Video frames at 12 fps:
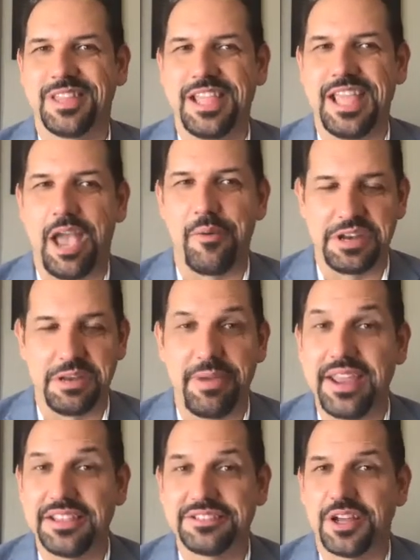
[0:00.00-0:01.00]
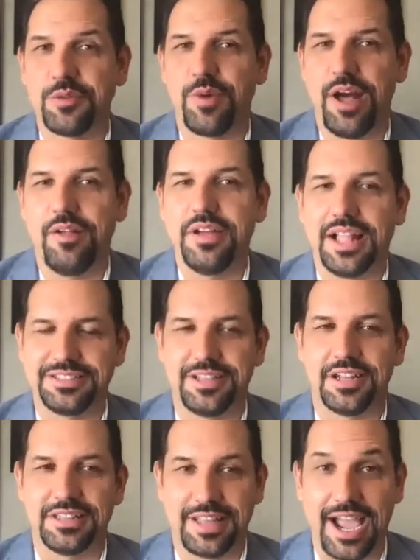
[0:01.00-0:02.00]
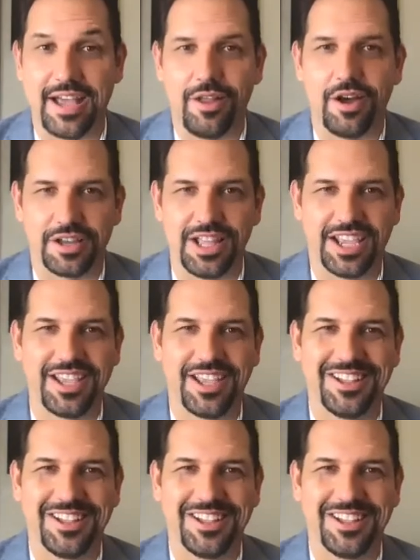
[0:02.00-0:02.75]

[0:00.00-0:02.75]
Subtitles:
And when a debate is done well, it's done dialogue-like.